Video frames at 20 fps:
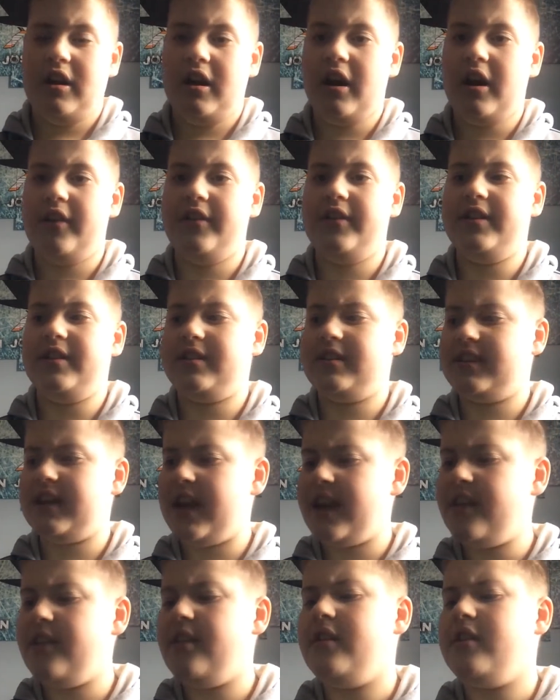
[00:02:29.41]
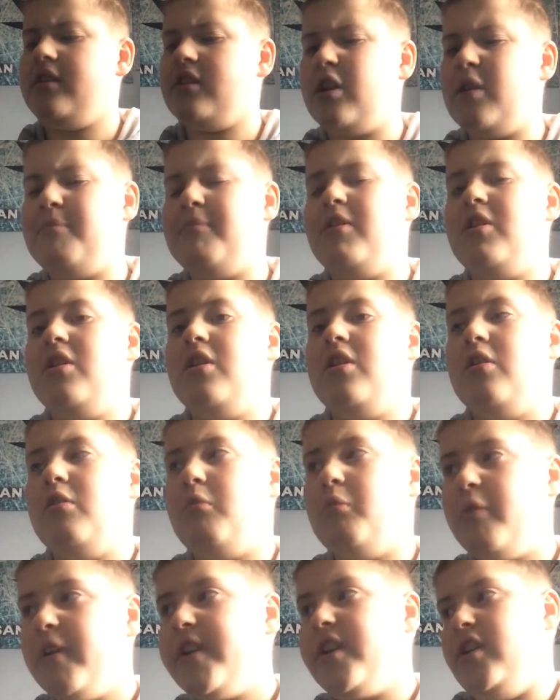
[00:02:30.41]
on the Stanley Cup
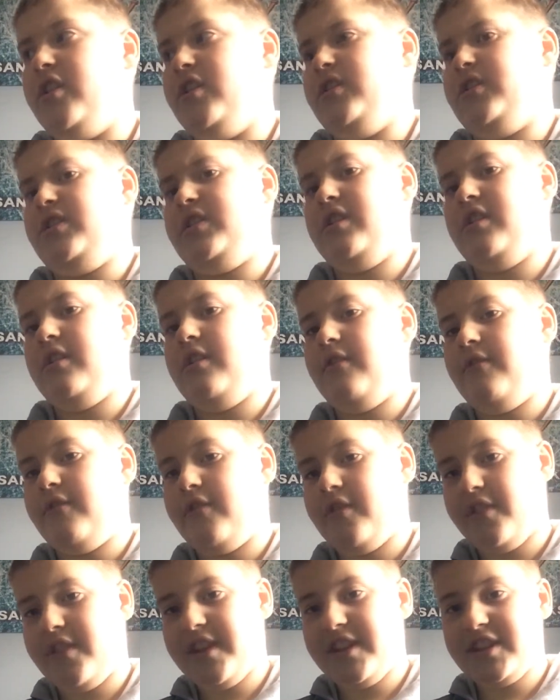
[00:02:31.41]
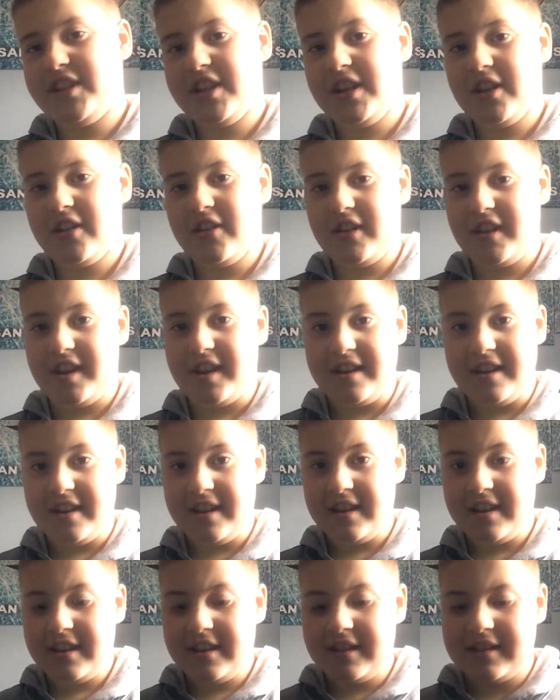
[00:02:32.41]
winners for this year
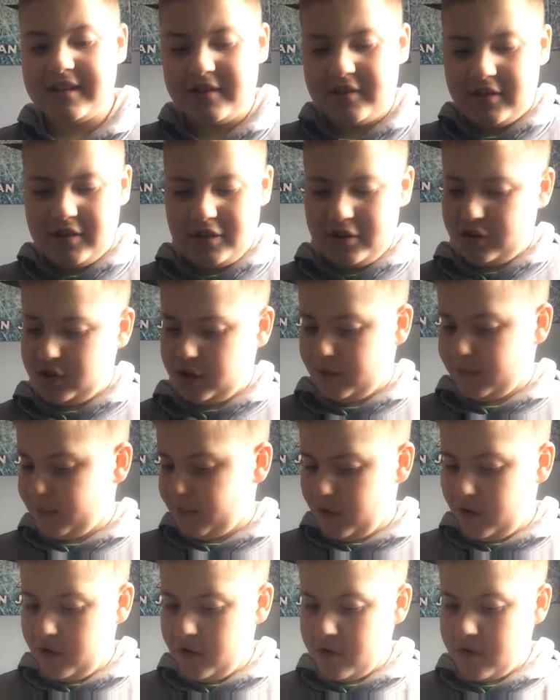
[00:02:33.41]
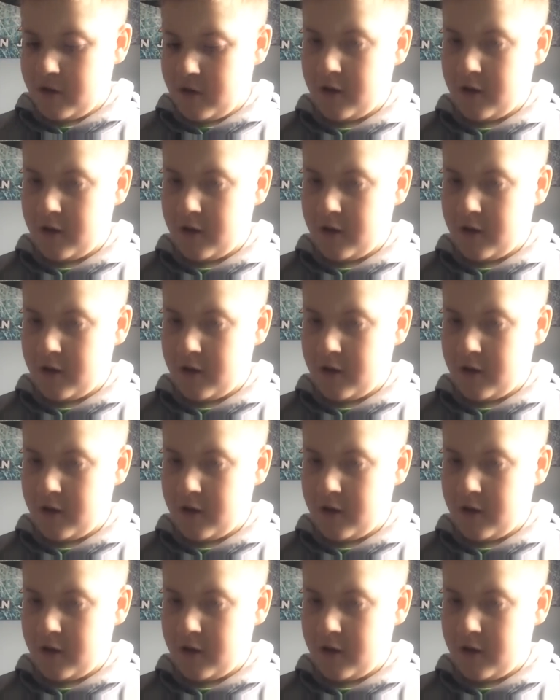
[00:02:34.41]
is drumroll